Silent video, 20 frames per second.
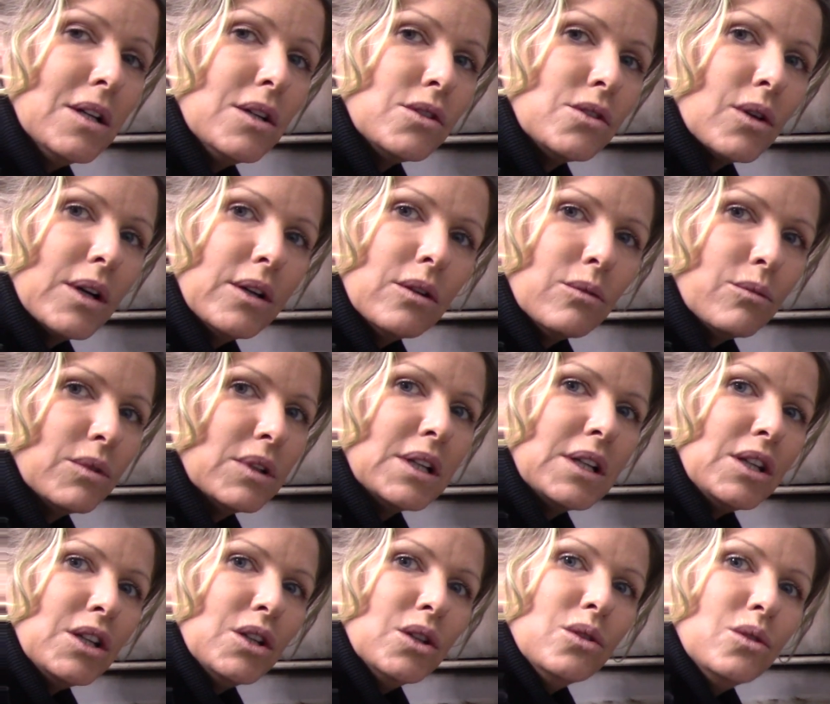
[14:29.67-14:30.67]
so I don't really
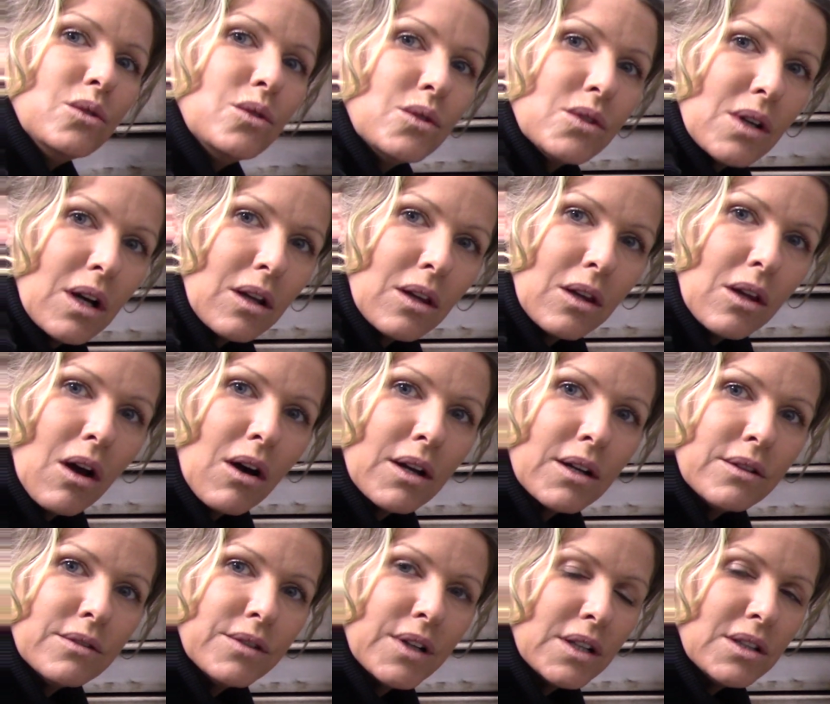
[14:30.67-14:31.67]
use a lot
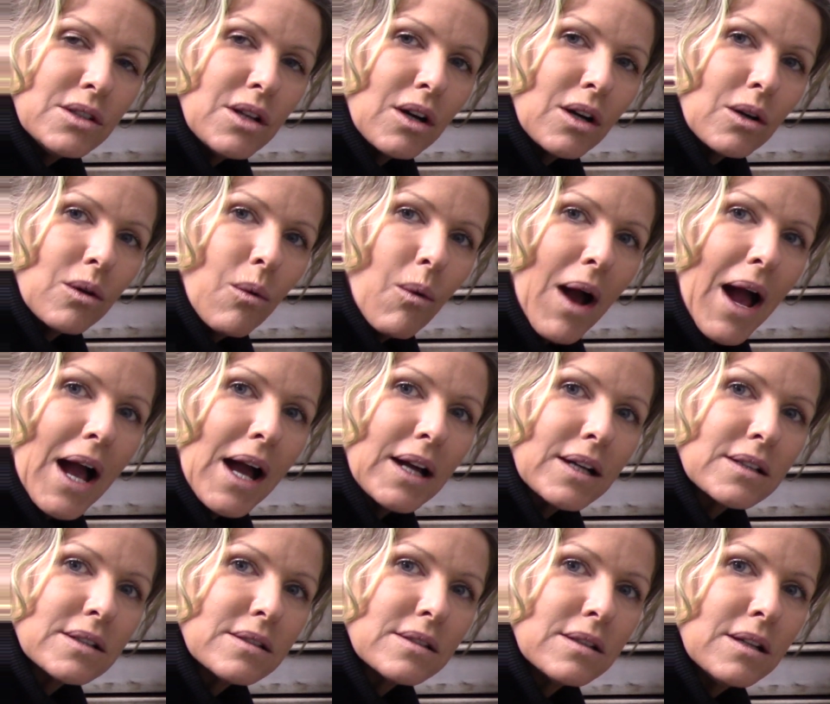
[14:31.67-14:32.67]
of dark
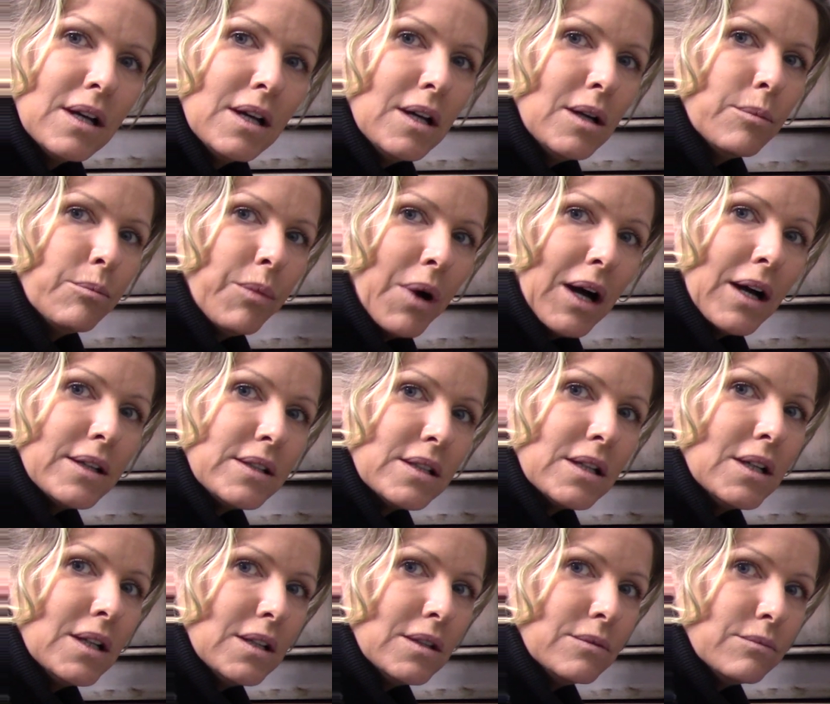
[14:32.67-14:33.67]
wax, but
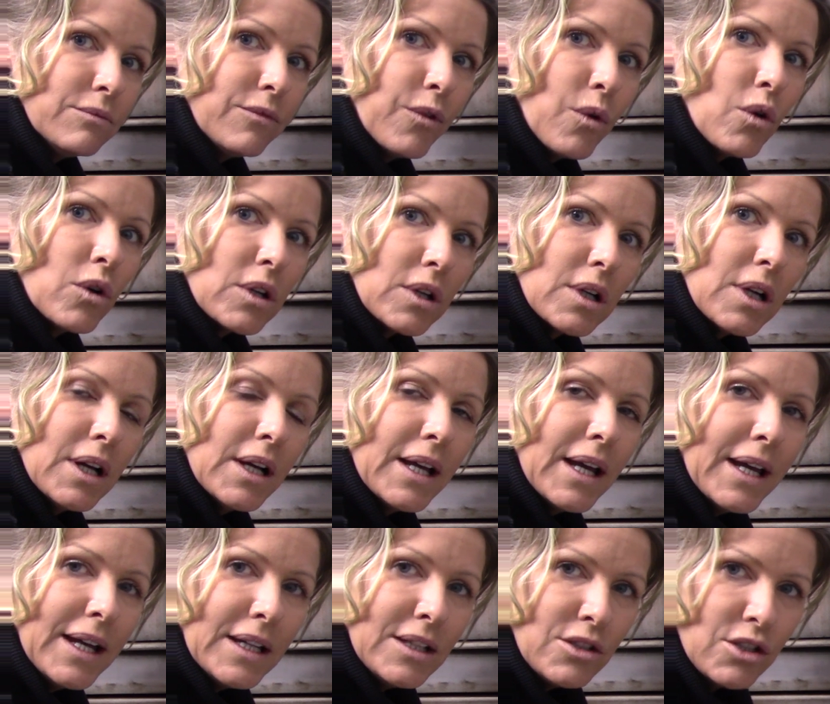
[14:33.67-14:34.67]
for
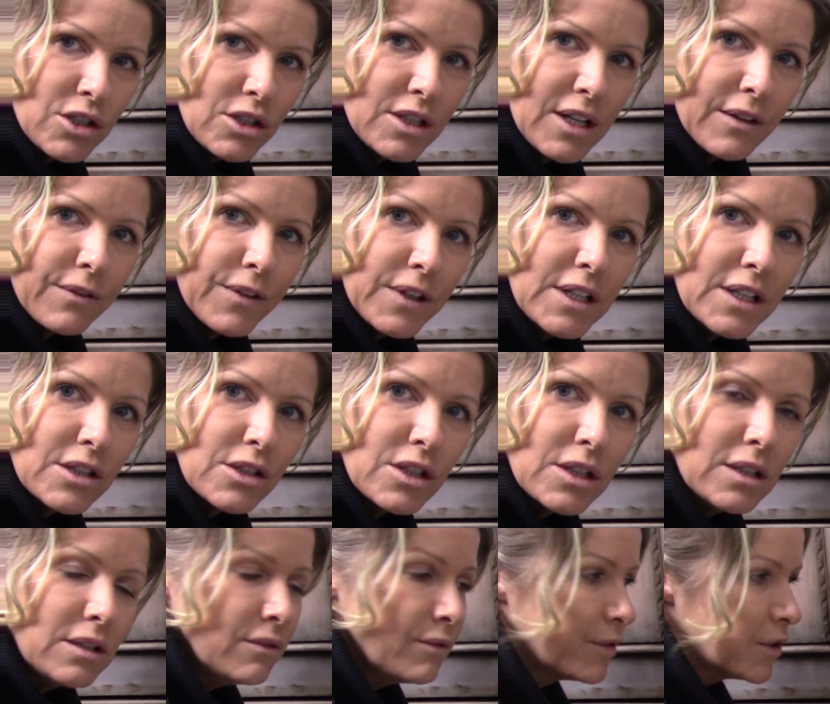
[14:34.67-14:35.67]
age
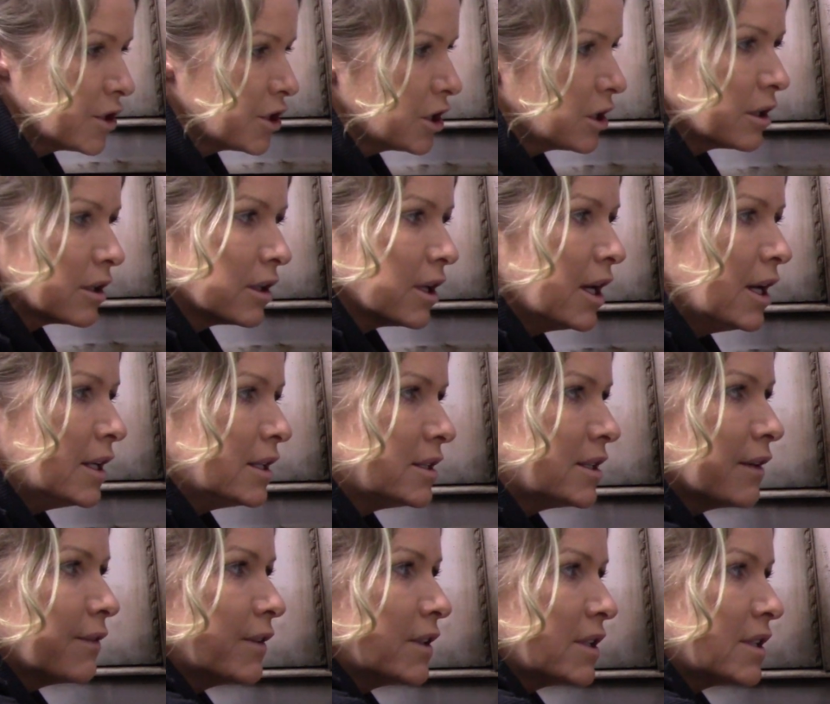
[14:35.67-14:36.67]
definition, for sure,
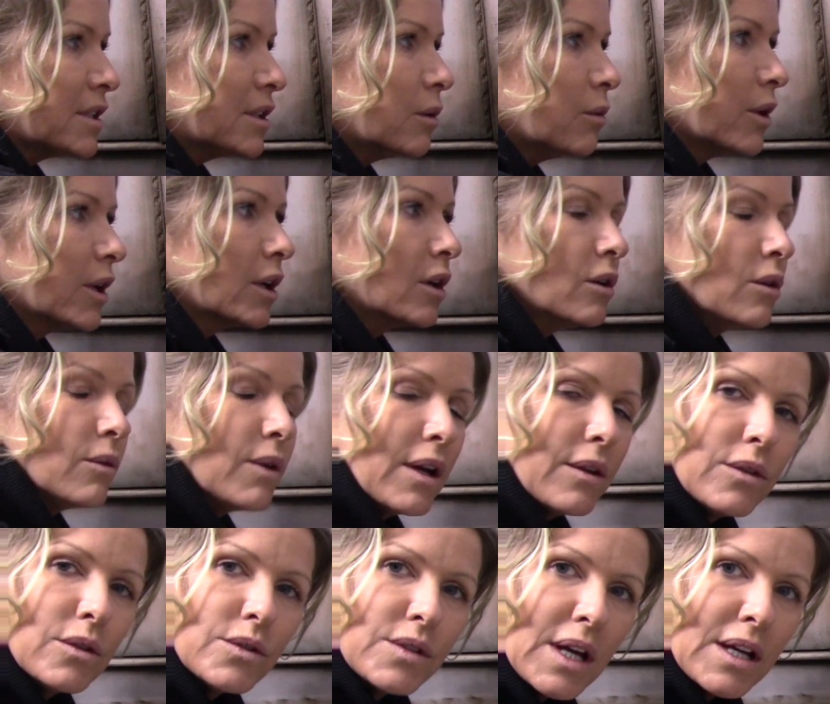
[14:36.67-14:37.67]
definitely still want to go
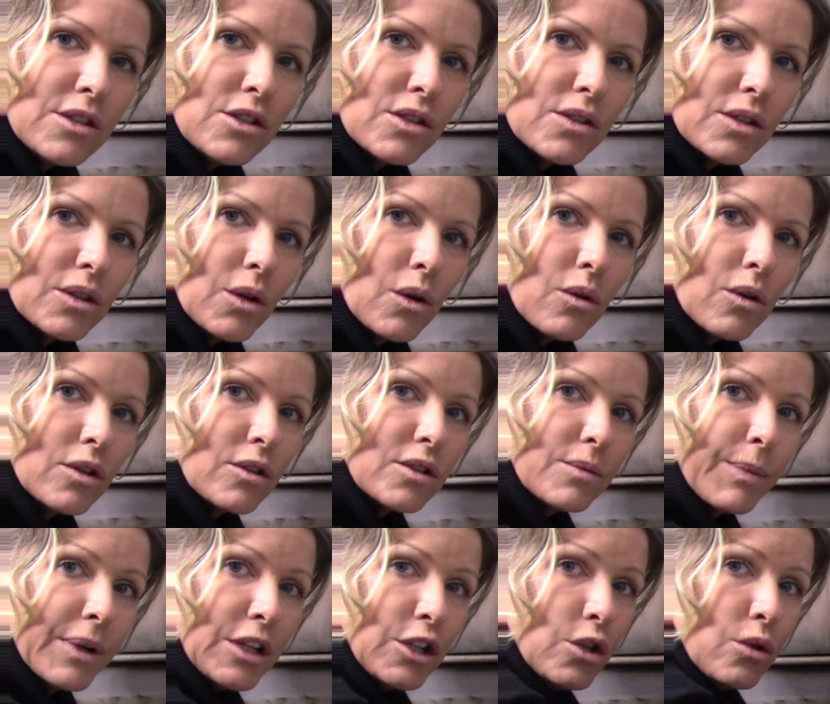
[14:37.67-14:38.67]
around those edges and corners,
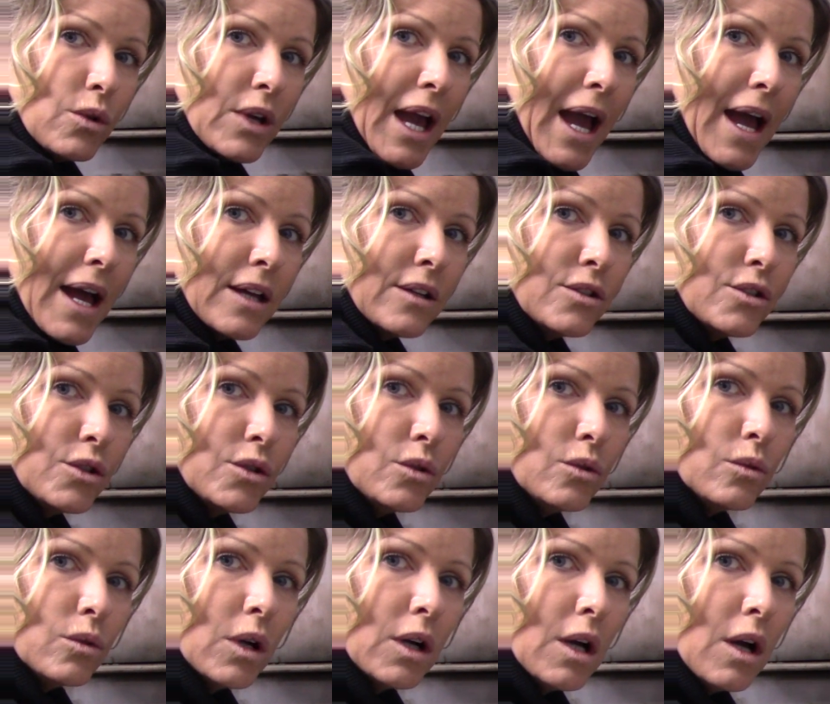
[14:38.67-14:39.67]
but you can
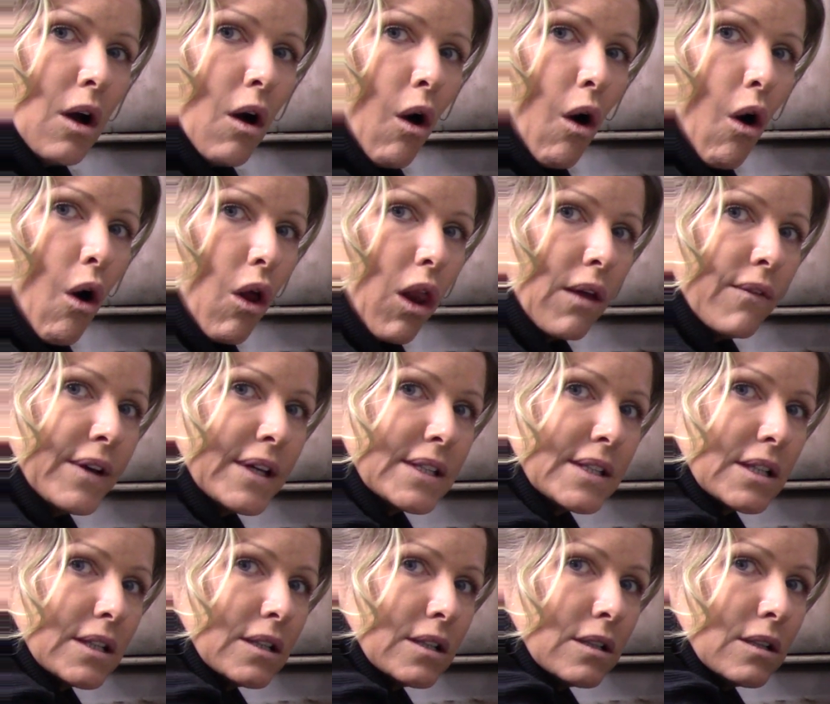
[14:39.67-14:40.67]
do all of
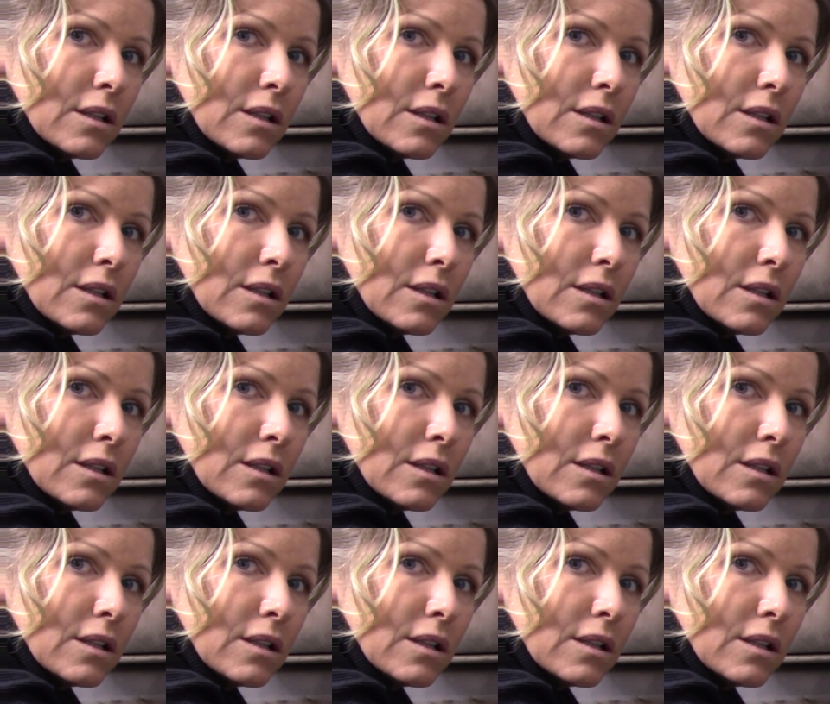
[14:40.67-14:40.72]
it.